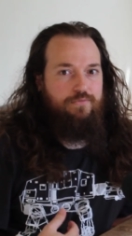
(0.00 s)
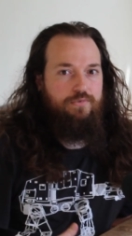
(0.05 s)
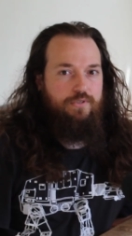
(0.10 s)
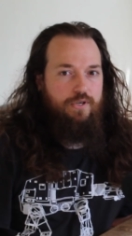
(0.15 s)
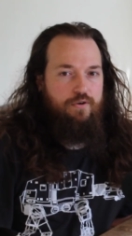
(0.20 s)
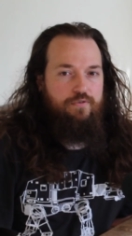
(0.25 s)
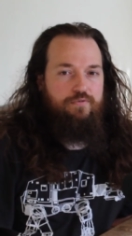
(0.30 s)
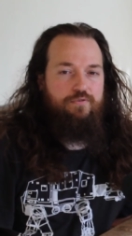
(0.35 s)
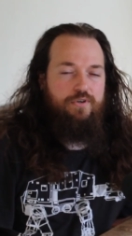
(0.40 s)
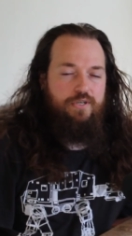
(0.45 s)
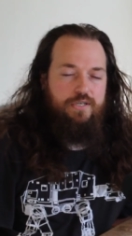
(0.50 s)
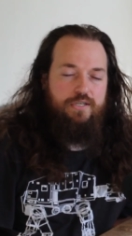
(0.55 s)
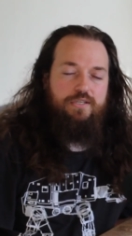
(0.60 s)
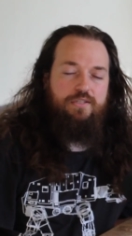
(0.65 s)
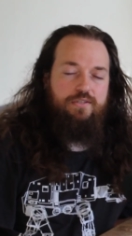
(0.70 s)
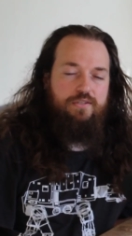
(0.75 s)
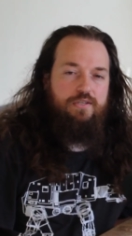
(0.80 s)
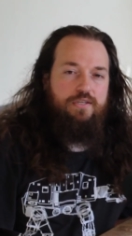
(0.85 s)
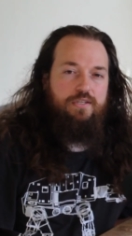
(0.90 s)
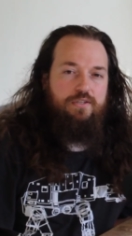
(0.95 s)
go for it.
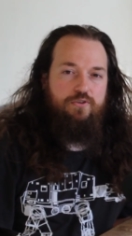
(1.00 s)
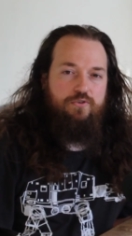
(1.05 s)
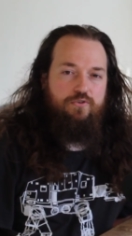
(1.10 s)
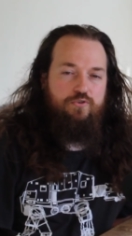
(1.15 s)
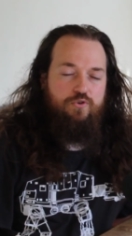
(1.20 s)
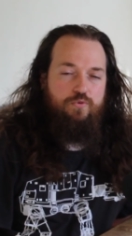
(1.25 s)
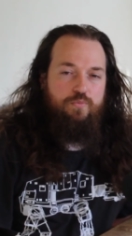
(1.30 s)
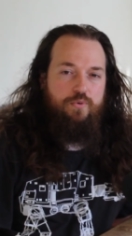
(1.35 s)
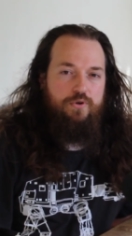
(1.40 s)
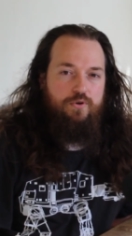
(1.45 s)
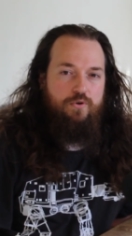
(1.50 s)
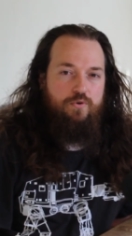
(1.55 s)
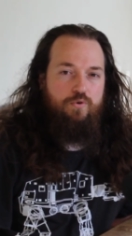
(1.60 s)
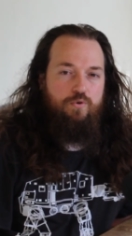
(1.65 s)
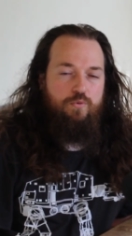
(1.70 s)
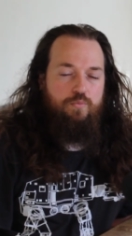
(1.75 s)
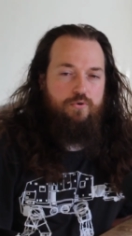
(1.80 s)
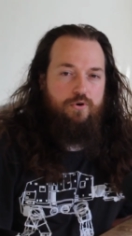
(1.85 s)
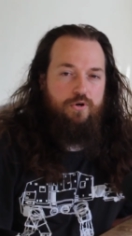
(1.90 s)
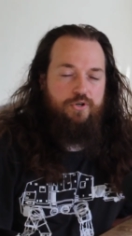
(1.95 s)
It's, it's a super
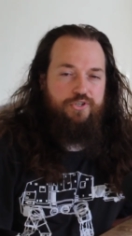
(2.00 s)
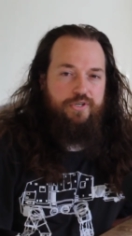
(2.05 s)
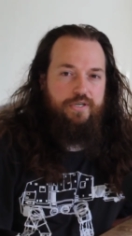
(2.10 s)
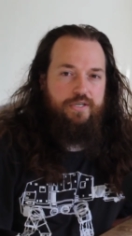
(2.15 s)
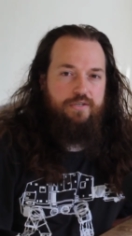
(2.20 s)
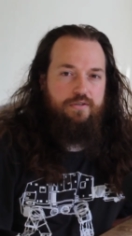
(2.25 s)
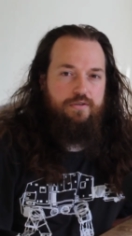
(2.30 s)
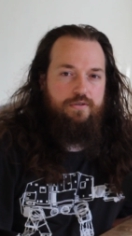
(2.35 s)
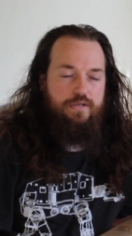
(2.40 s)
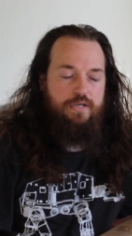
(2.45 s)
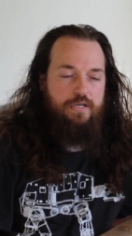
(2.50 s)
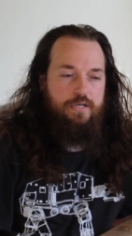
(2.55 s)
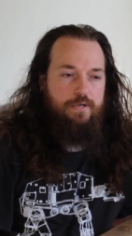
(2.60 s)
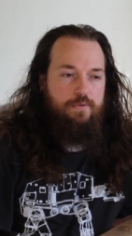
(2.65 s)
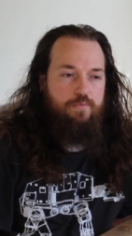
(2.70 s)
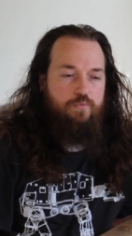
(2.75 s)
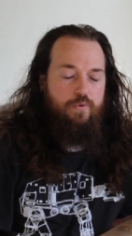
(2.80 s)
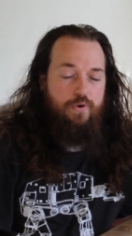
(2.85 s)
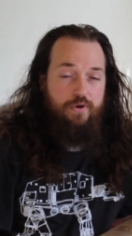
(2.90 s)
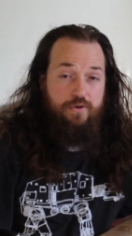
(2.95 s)
cool project.
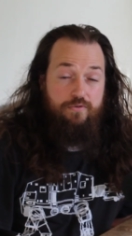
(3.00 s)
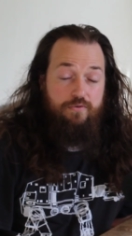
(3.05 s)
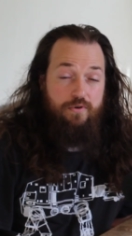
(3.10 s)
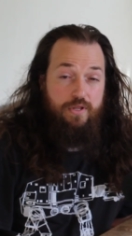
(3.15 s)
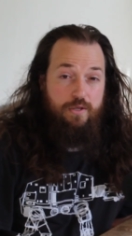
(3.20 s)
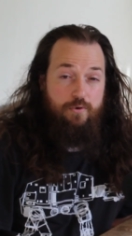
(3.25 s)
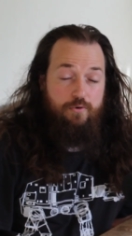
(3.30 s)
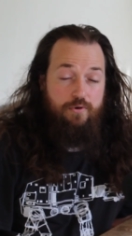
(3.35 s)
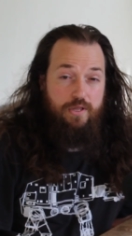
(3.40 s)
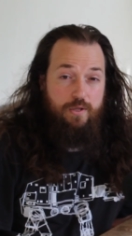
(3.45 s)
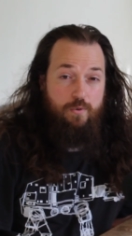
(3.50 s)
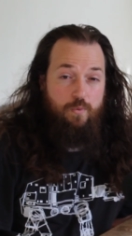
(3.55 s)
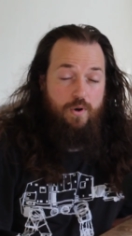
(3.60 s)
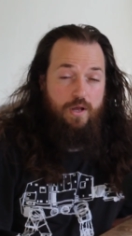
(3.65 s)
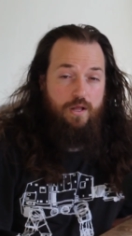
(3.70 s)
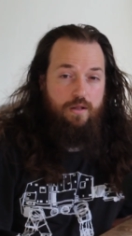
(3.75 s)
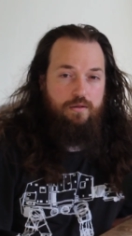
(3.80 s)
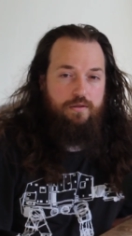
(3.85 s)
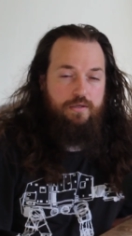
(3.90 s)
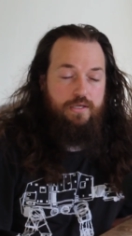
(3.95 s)
Uh, works really, really
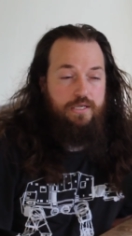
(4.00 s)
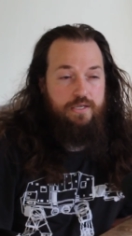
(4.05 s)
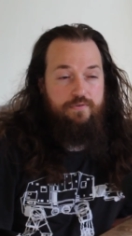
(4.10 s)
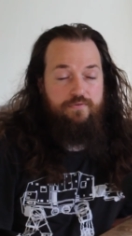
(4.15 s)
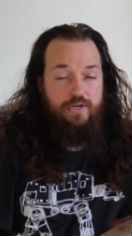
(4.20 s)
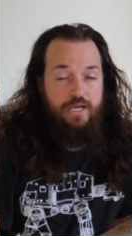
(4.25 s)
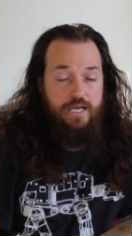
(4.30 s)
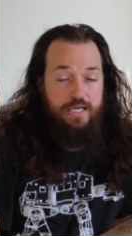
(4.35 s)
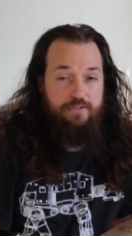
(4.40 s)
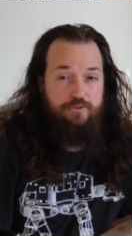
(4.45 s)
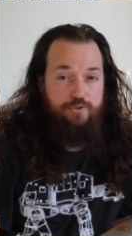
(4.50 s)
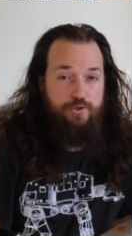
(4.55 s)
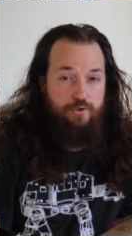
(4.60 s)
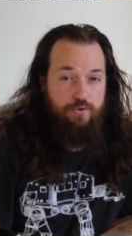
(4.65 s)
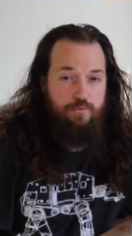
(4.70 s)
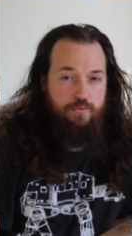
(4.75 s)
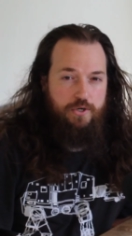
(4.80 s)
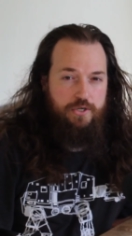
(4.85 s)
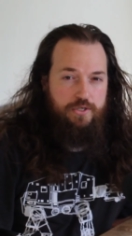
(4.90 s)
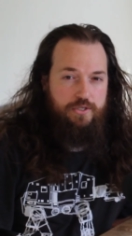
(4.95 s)
well. It even has
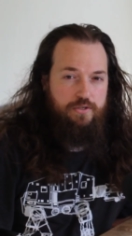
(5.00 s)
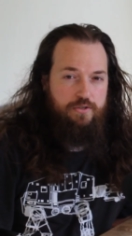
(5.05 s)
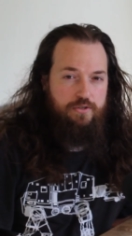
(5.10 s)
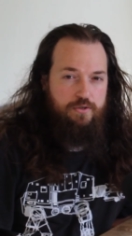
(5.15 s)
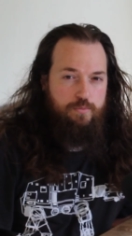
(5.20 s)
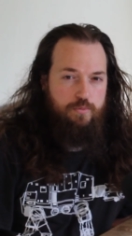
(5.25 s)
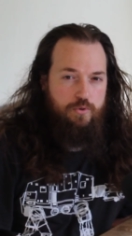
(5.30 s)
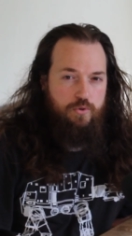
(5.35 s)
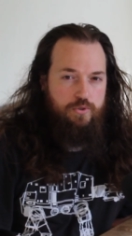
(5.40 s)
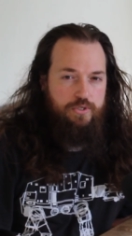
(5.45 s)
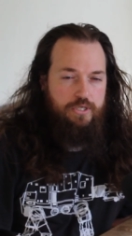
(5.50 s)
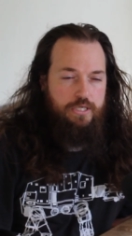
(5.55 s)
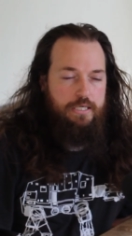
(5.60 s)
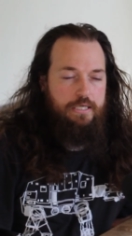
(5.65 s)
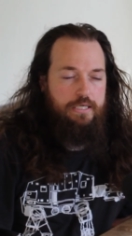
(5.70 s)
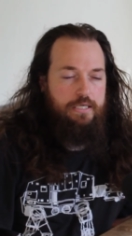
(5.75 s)
dual monitor support.